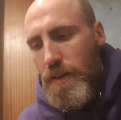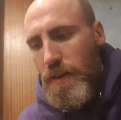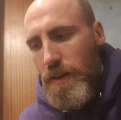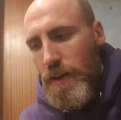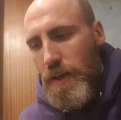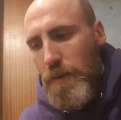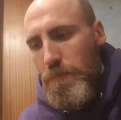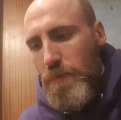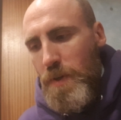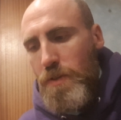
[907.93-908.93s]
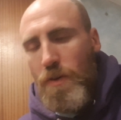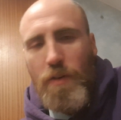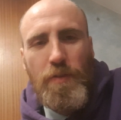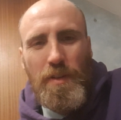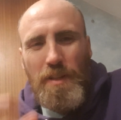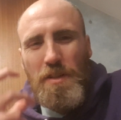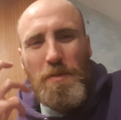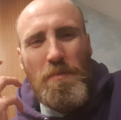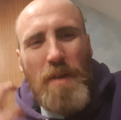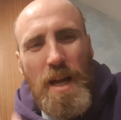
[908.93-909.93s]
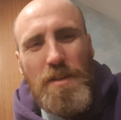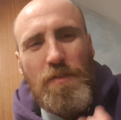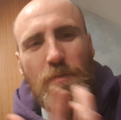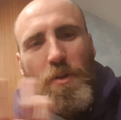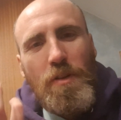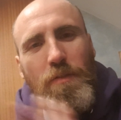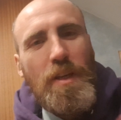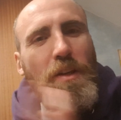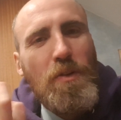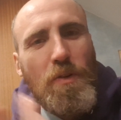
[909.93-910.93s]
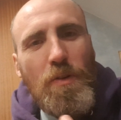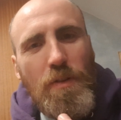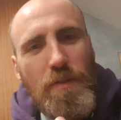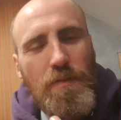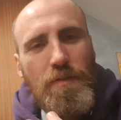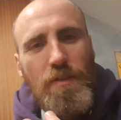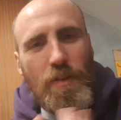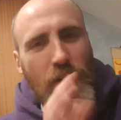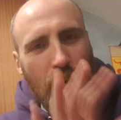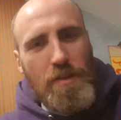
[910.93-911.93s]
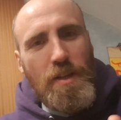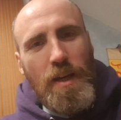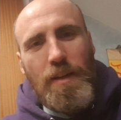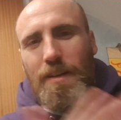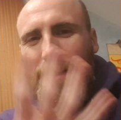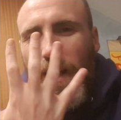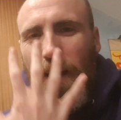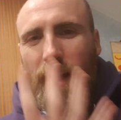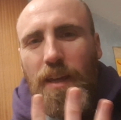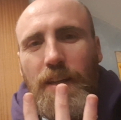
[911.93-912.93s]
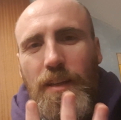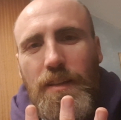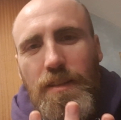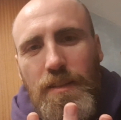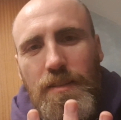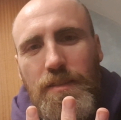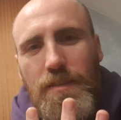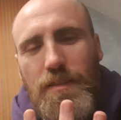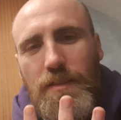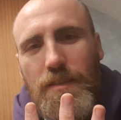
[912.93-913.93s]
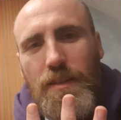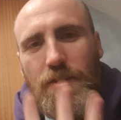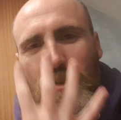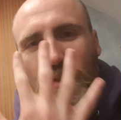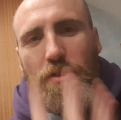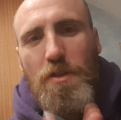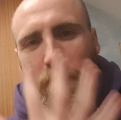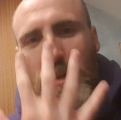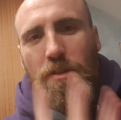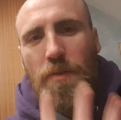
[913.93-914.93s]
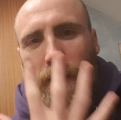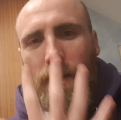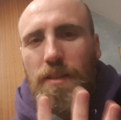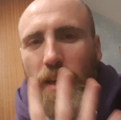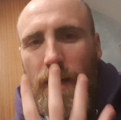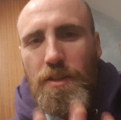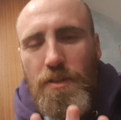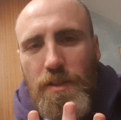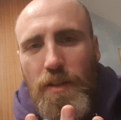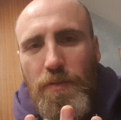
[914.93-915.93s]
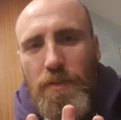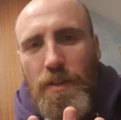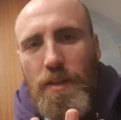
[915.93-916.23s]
there's often just a massive amount of ego on the other side, and it's a hiding. It's using spirituality to hide yourself.